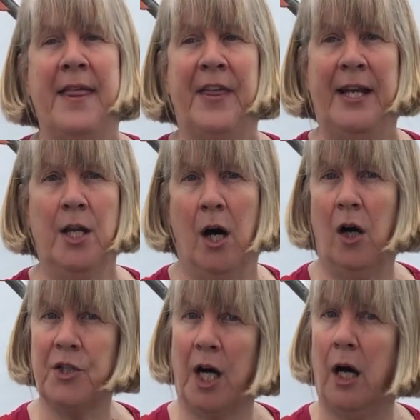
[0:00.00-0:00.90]
They're
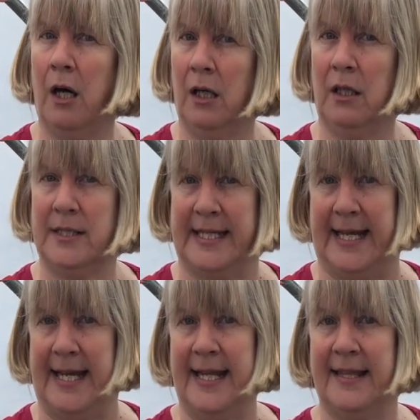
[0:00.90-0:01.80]
not
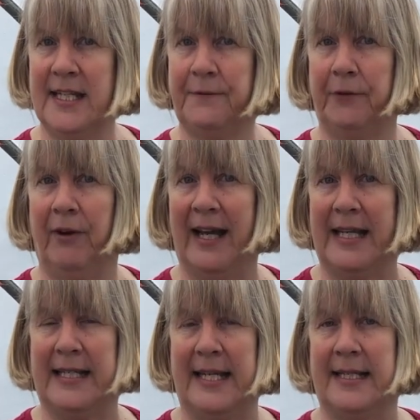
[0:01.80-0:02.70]
hardy. This
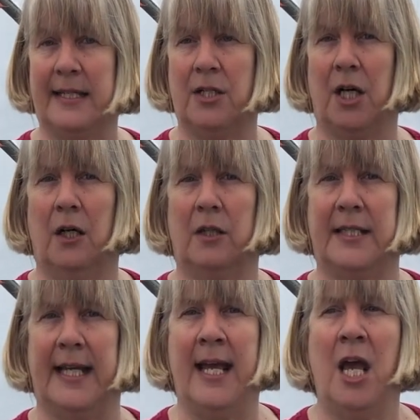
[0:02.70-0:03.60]
variety isn't
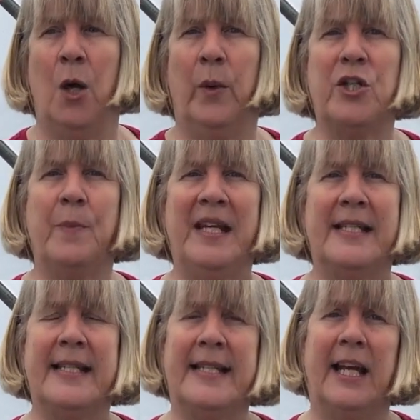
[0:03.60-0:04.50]
hardy, which
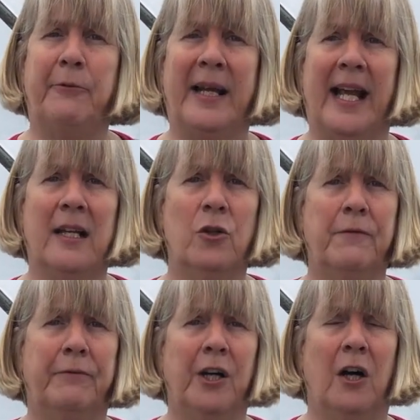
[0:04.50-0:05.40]
means to say if we get a good
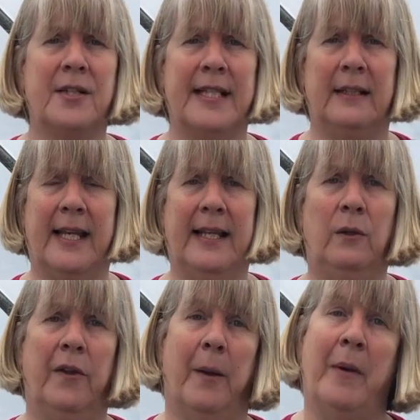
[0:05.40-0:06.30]
frost, it'll kill them.